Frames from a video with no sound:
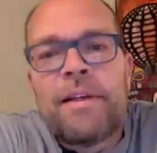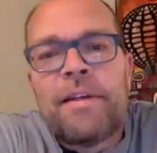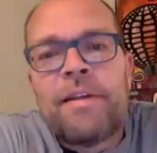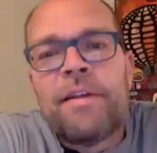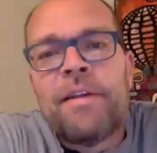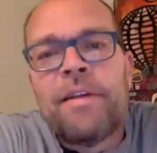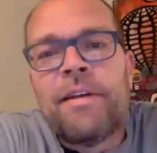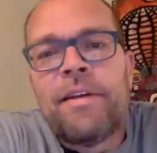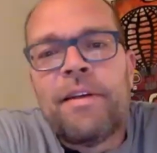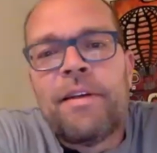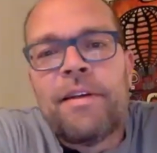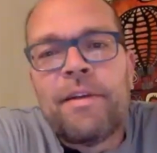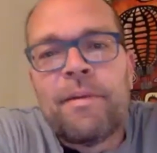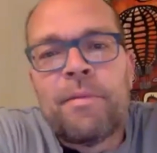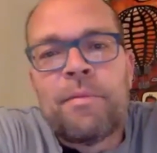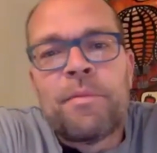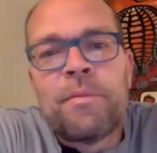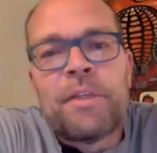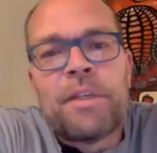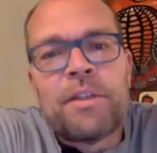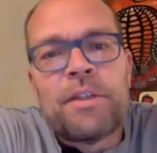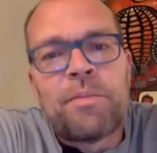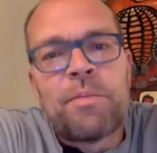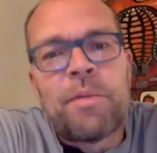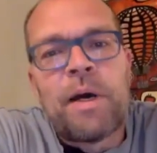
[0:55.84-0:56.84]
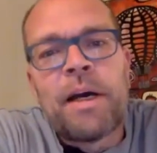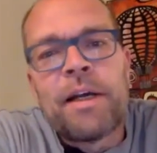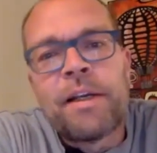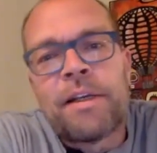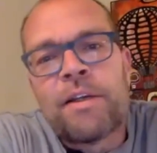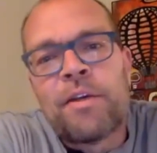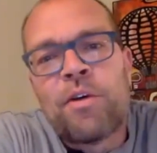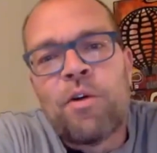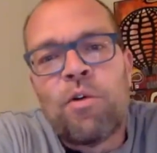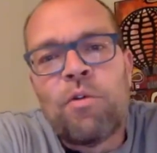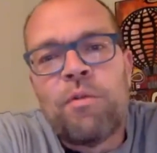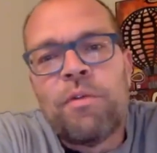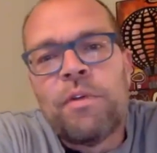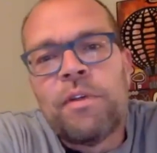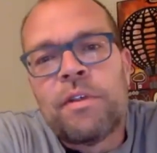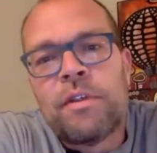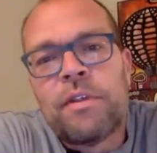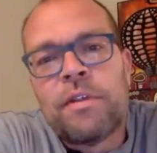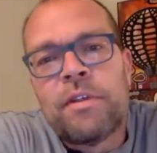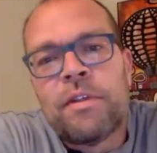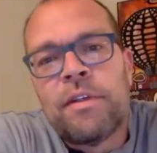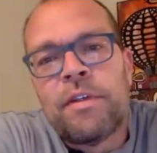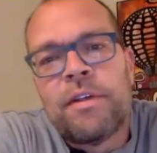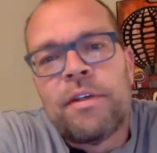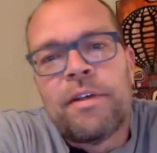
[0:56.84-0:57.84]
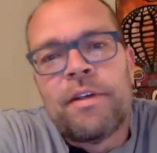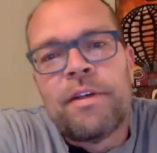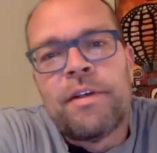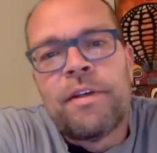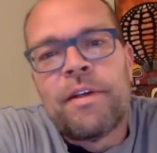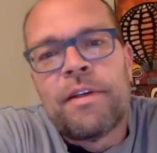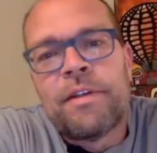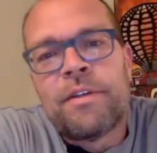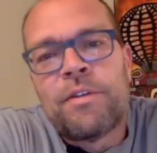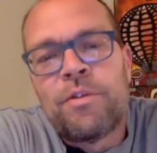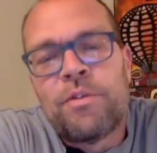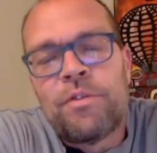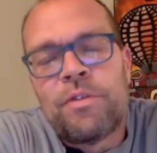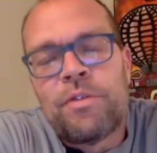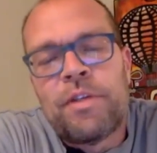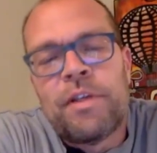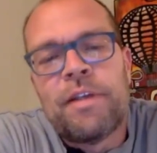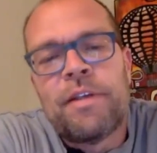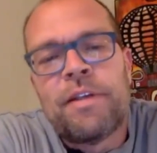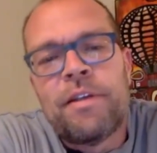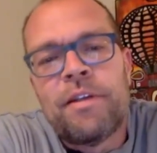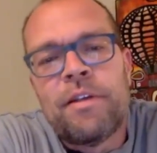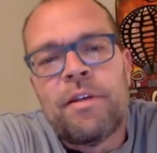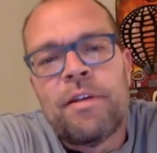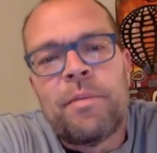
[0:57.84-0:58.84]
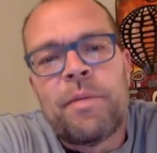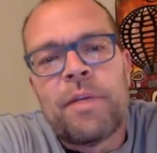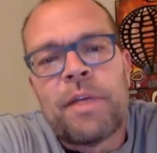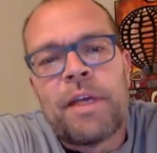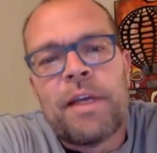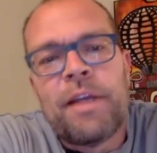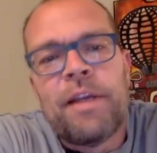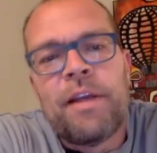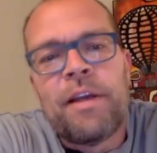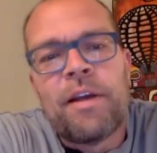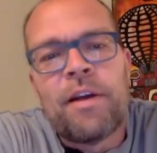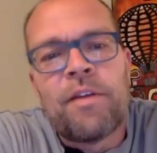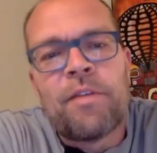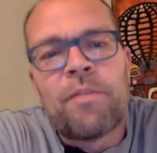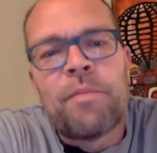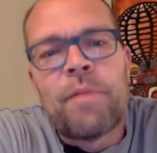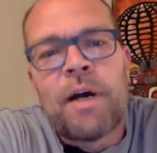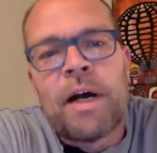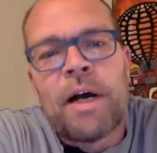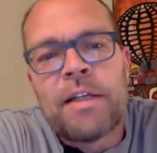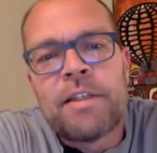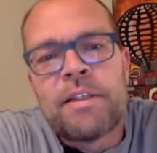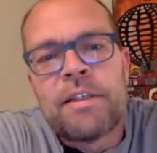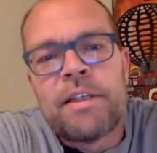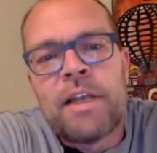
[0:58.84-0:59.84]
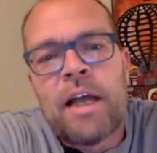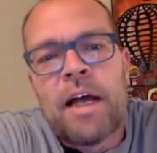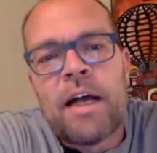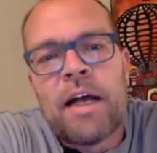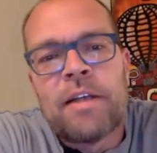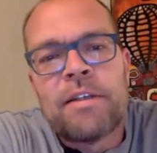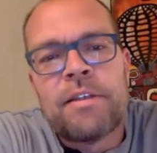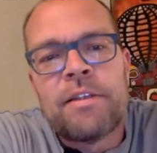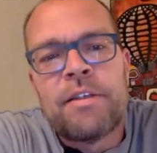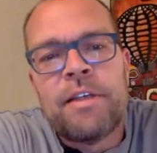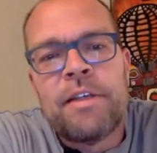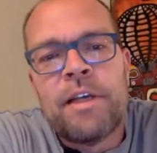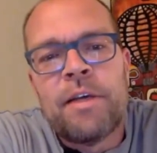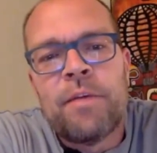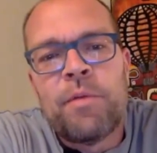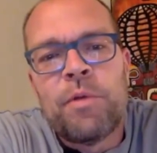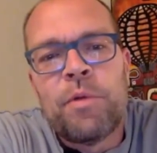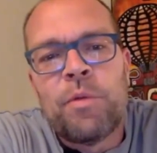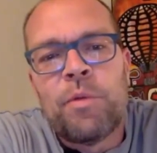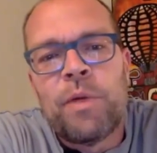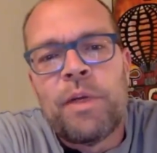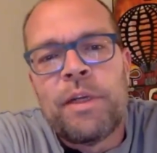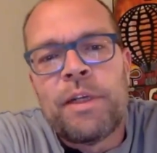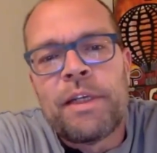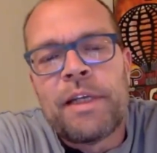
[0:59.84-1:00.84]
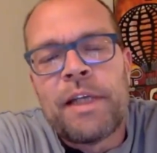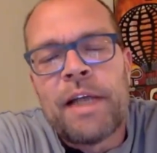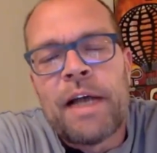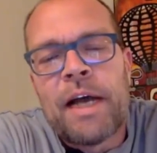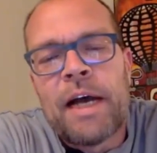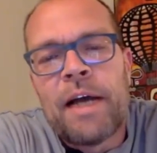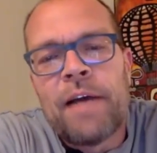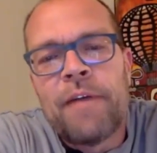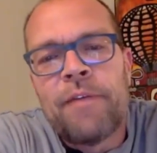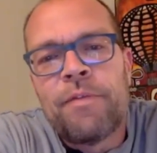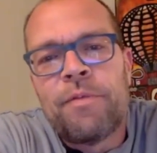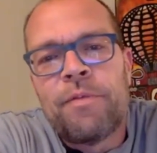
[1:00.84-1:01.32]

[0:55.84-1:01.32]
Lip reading: COVID. As you said, in the beginning of March last year, we went live.